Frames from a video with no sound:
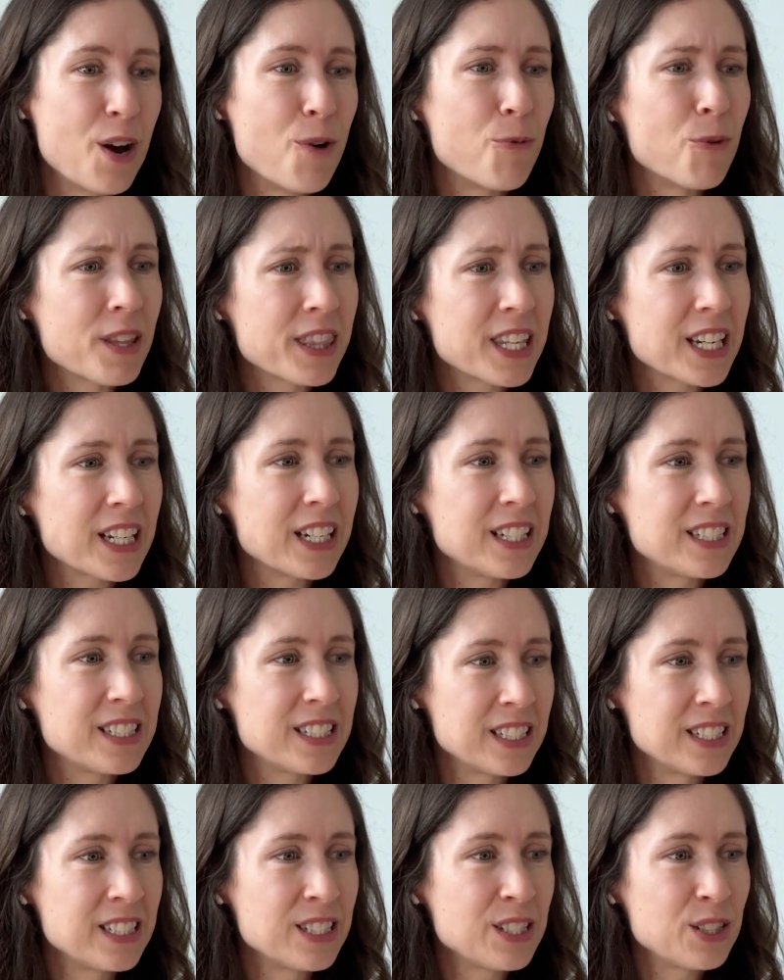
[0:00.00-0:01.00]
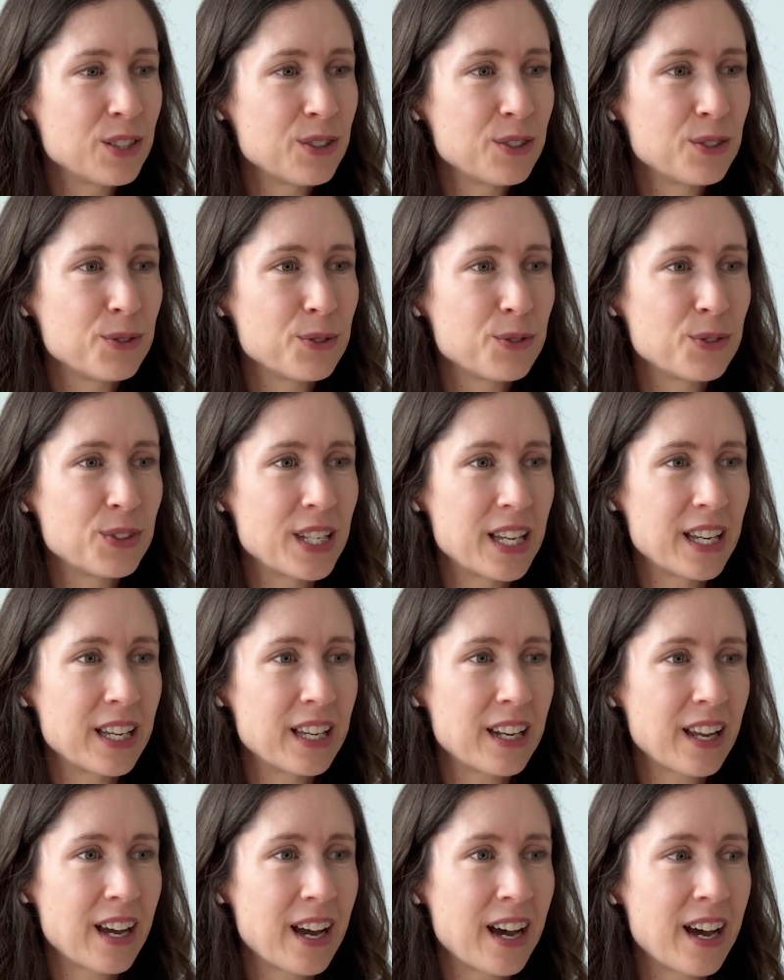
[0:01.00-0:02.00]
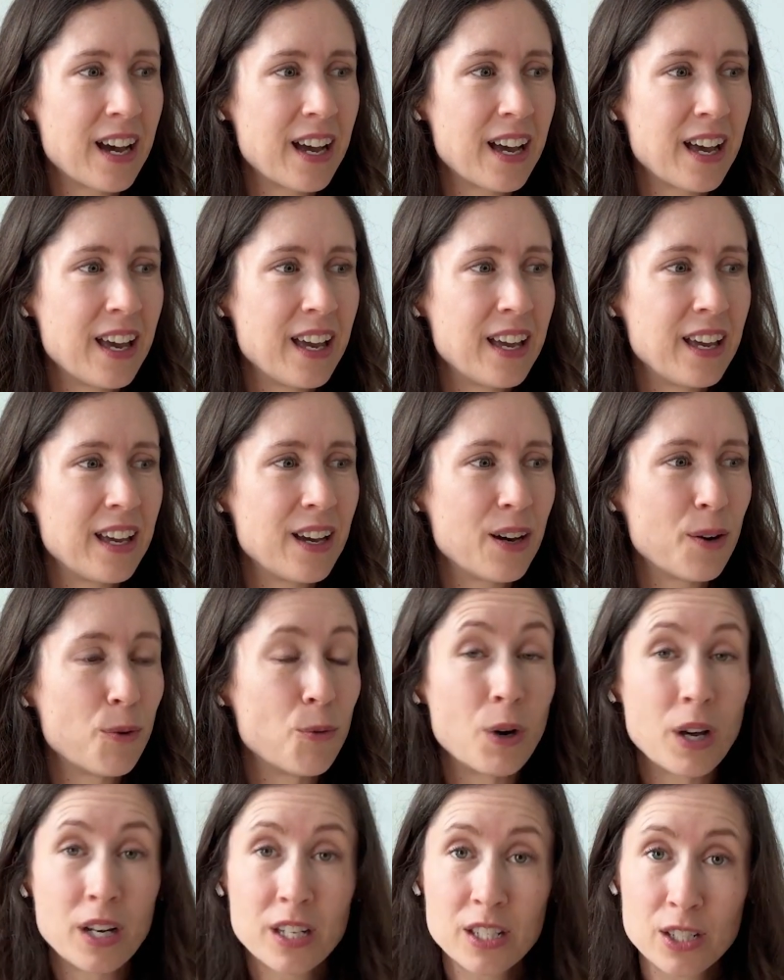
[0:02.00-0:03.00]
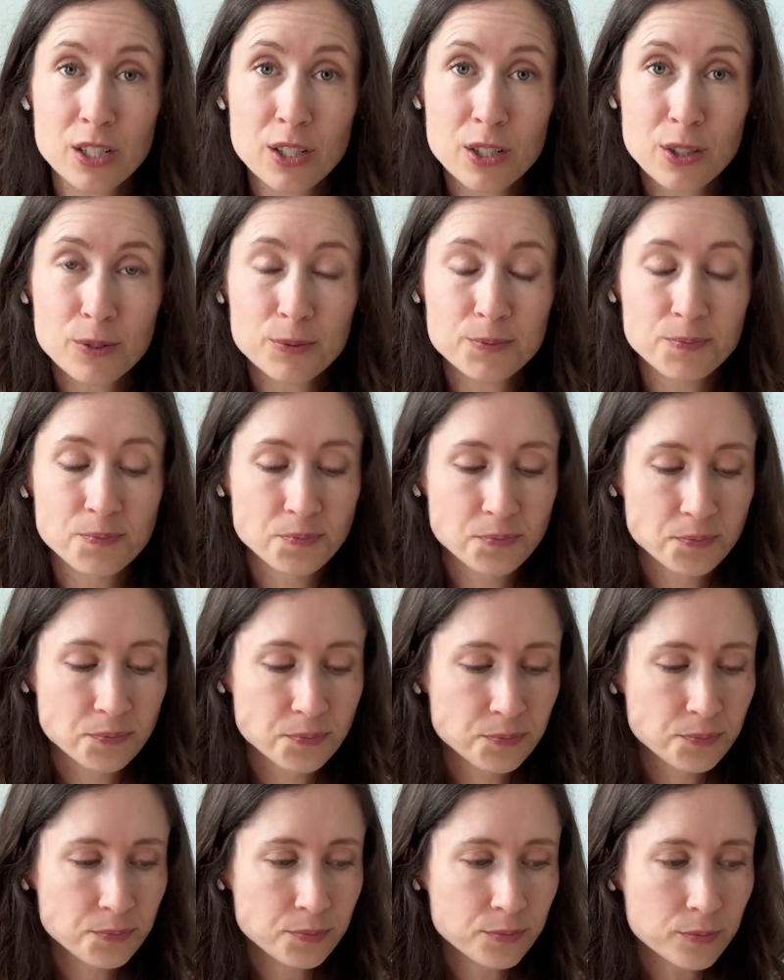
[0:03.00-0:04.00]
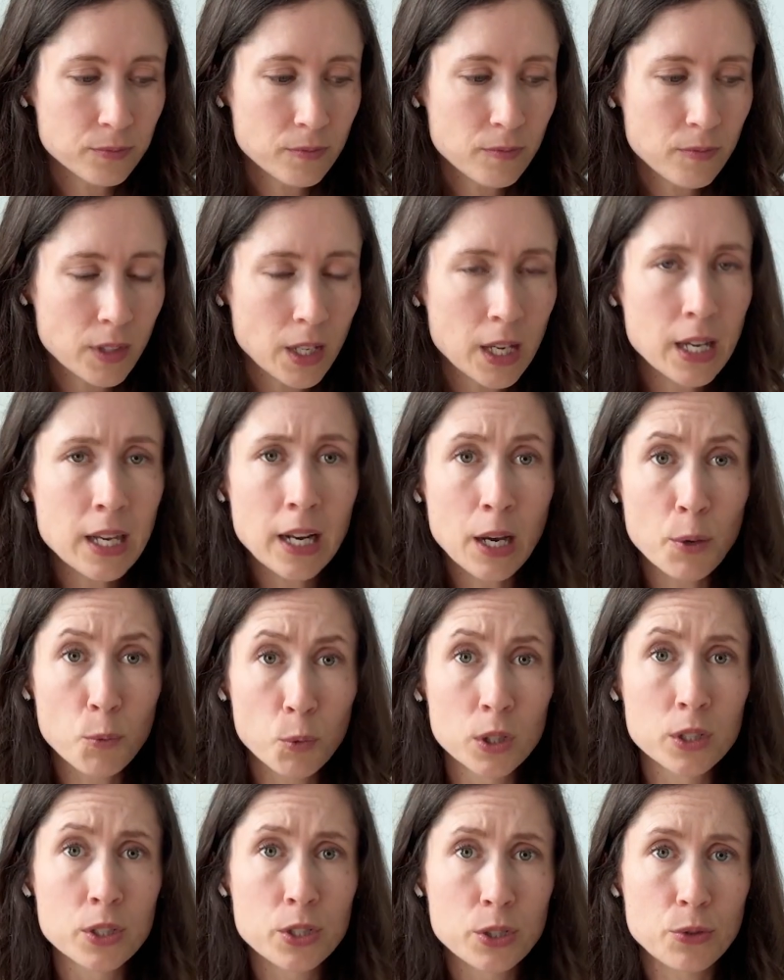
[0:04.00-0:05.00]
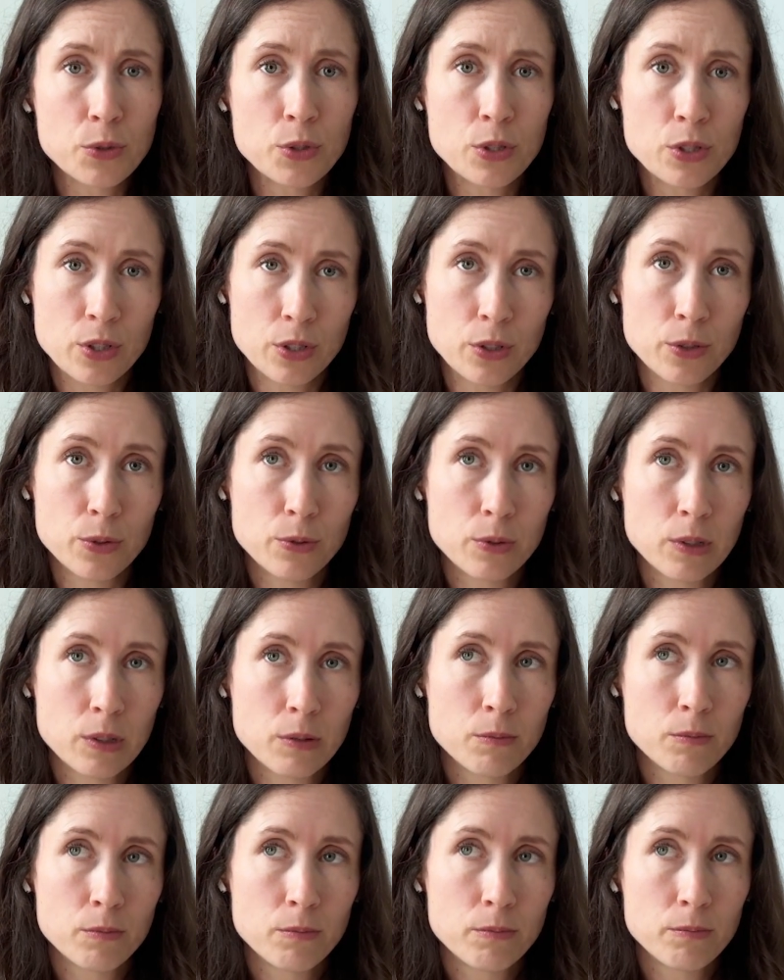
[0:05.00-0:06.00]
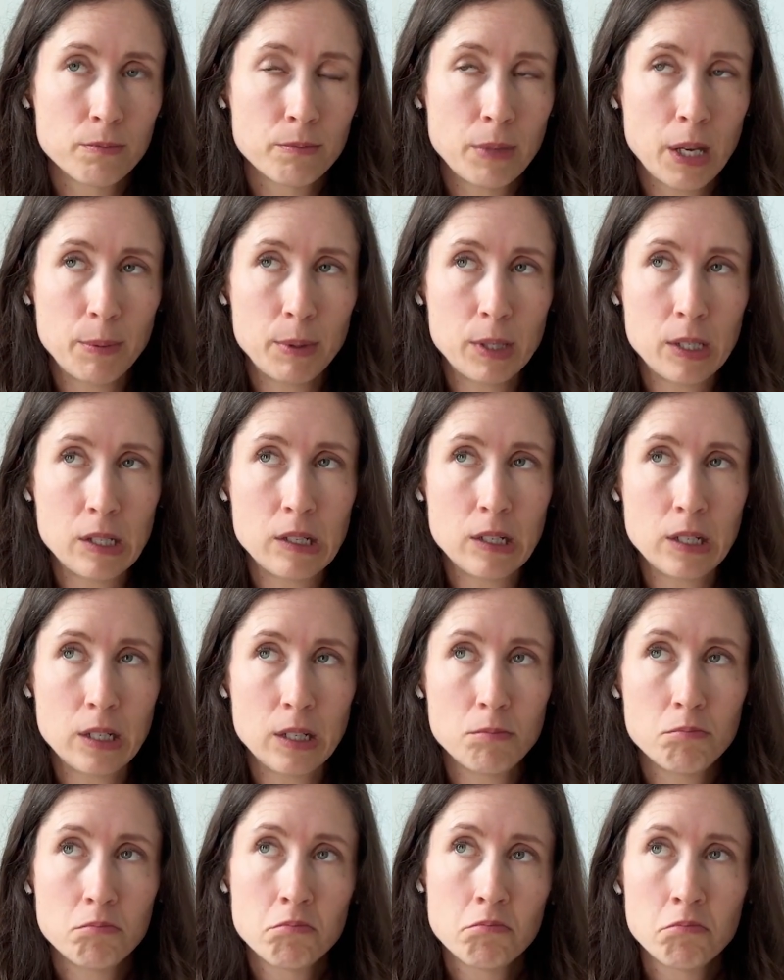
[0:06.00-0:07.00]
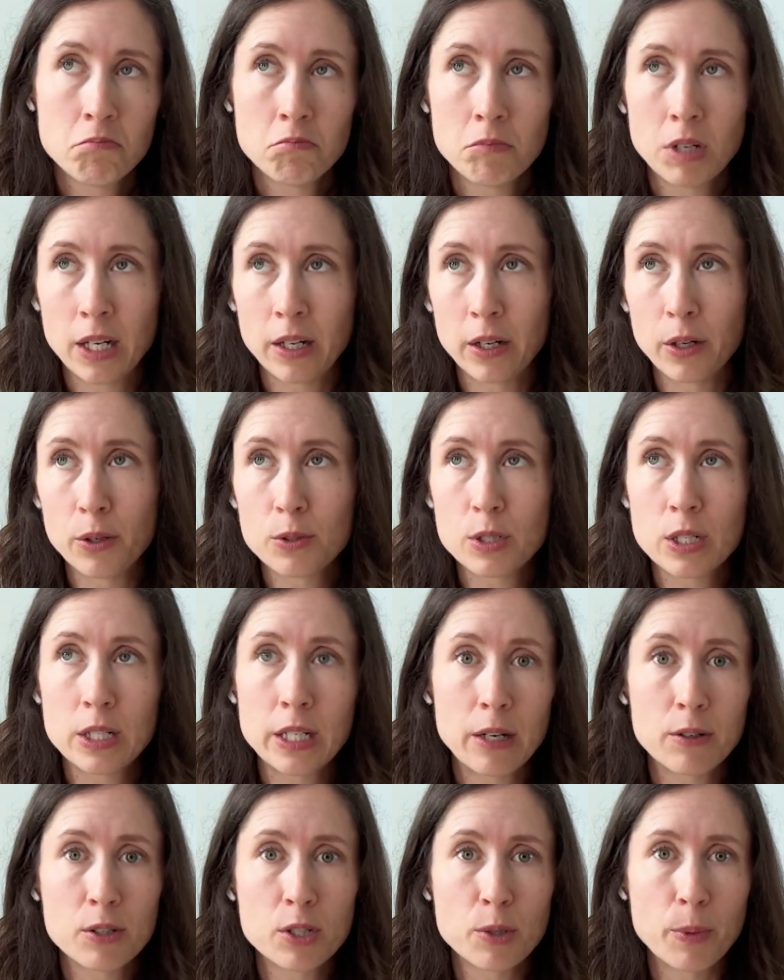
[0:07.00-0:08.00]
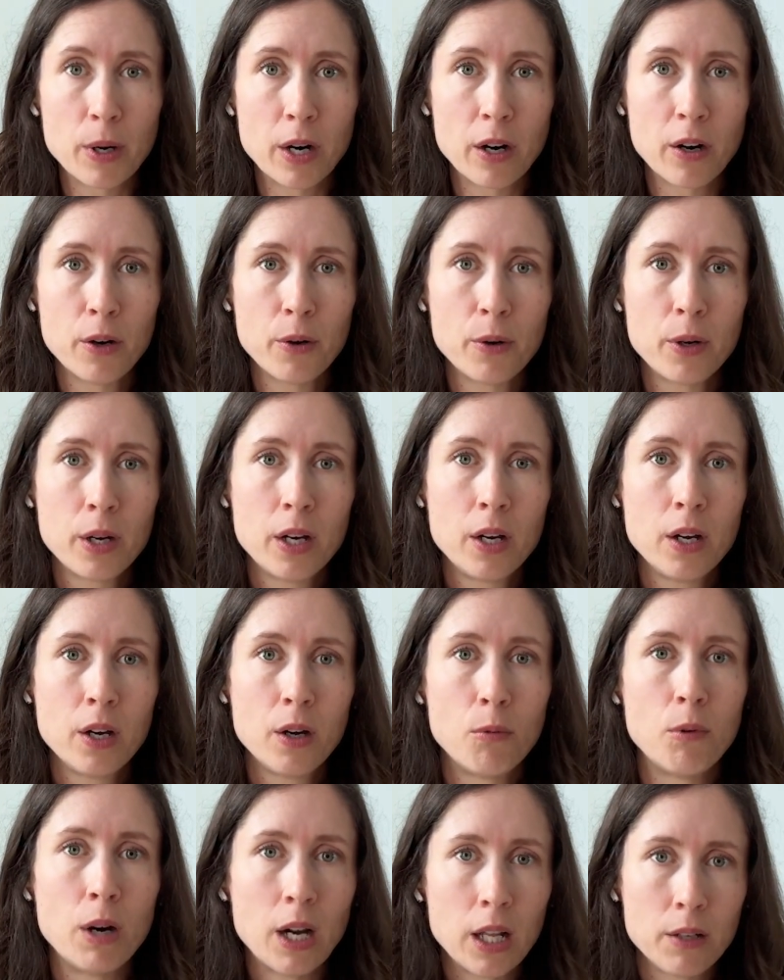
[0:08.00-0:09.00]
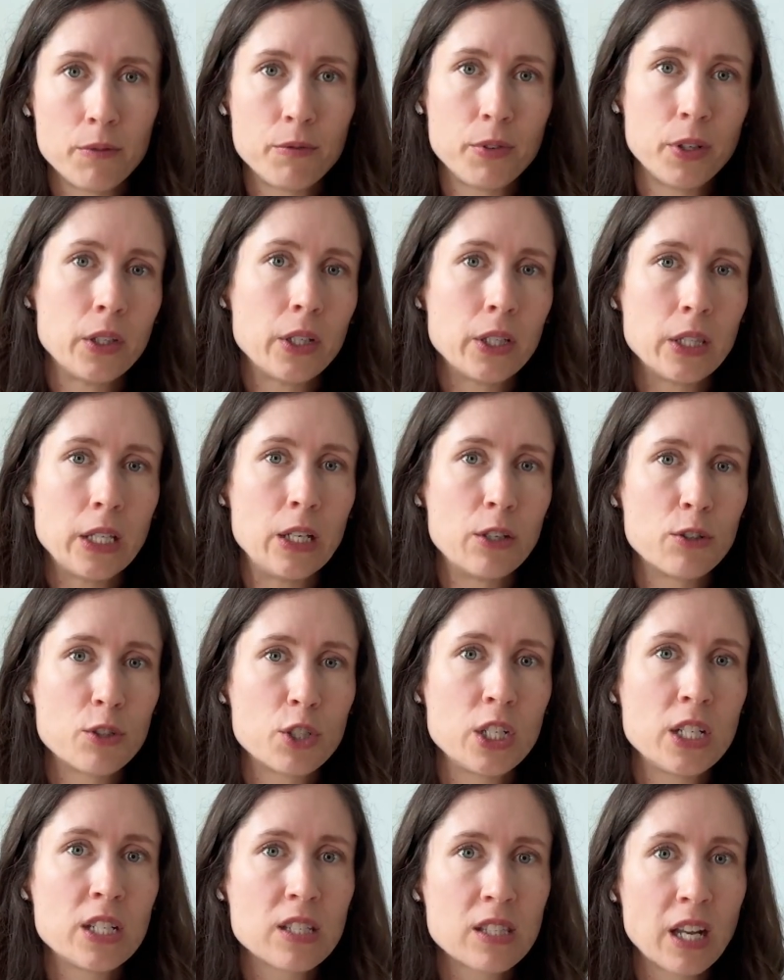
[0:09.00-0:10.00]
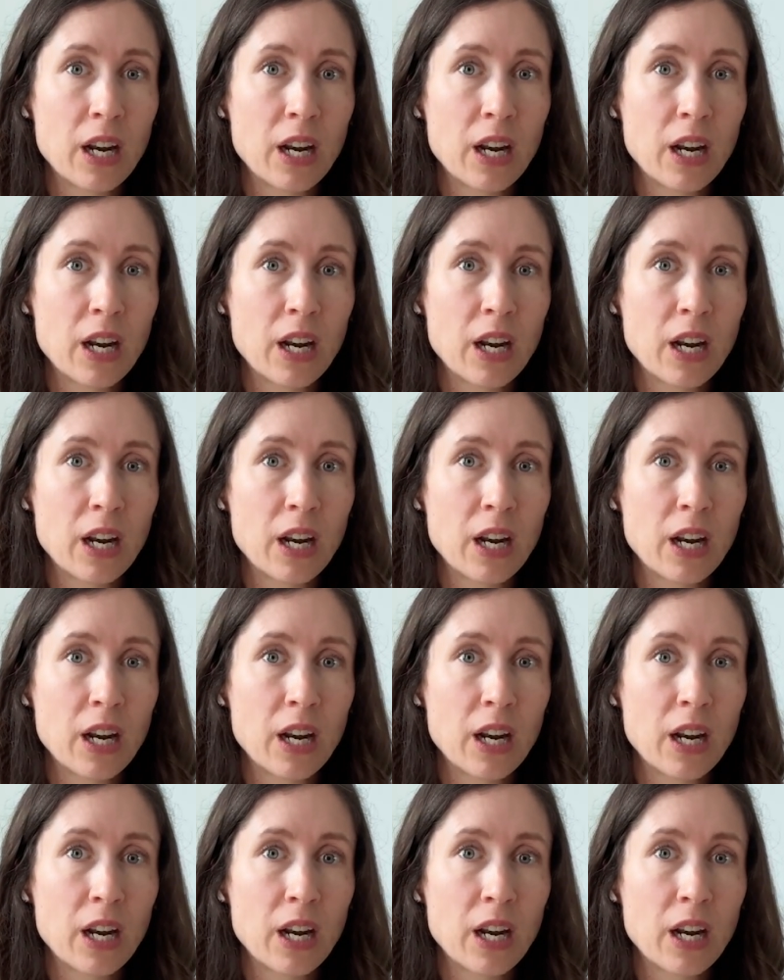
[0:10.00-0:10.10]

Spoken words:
One thing I didn't do that I wanted to do, and I will do soon, maybe, I don't know, today or tomorrow, while I'm feeling the energy, is that I